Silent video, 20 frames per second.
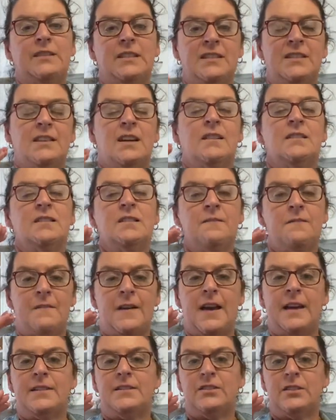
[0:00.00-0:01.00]
It does in
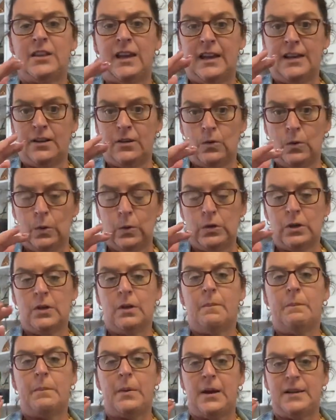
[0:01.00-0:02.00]
fact get cooked
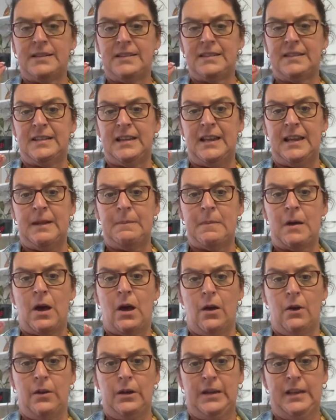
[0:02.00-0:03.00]
by steam
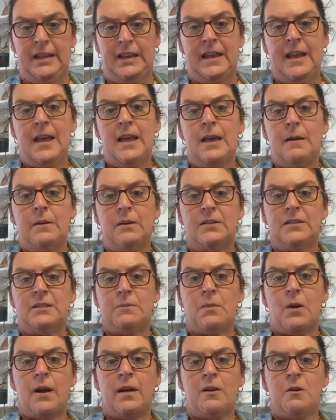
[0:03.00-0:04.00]
only, because the
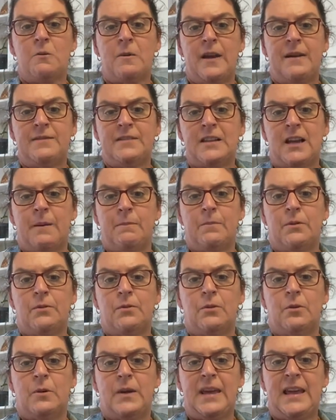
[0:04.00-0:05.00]
microwaves come
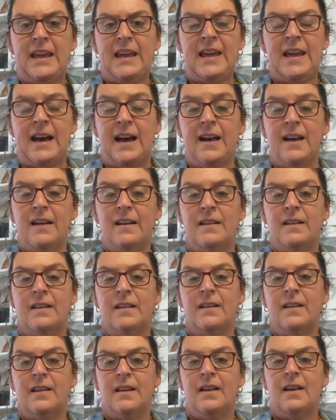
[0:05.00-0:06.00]
through here
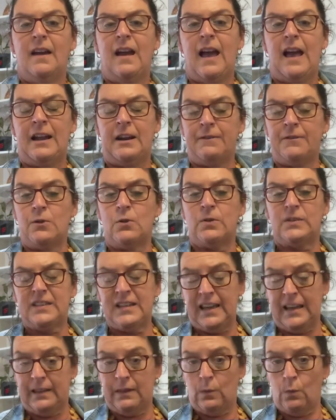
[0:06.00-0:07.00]
and of course
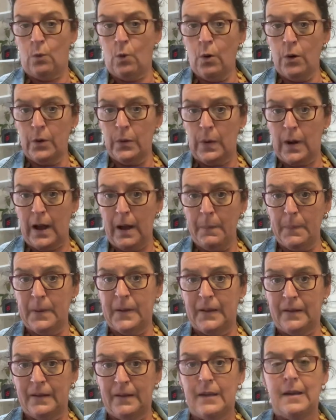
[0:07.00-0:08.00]
heat the water up,
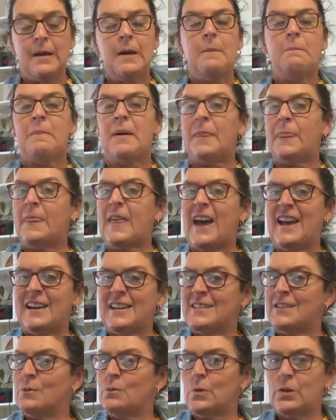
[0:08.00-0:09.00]
but that
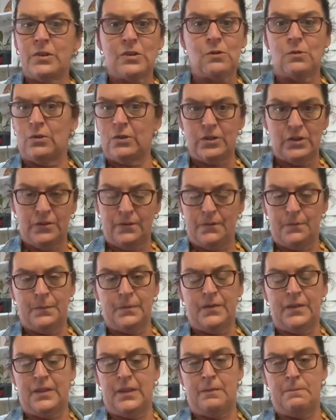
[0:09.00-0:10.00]
isn't what cooks
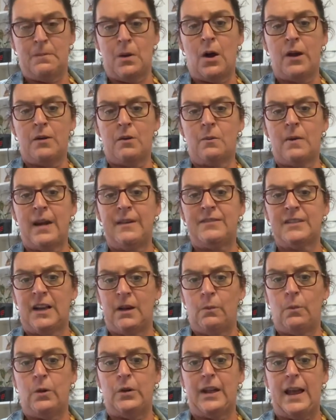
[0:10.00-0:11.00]
the microwaves
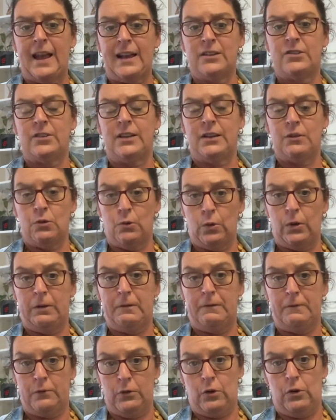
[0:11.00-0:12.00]
aren't what actually cook your
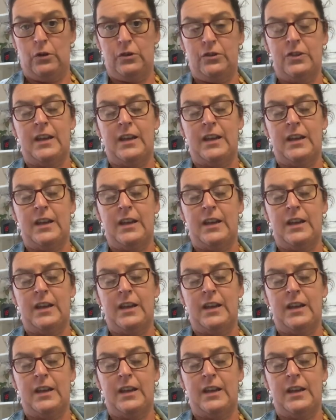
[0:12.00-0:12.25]
food.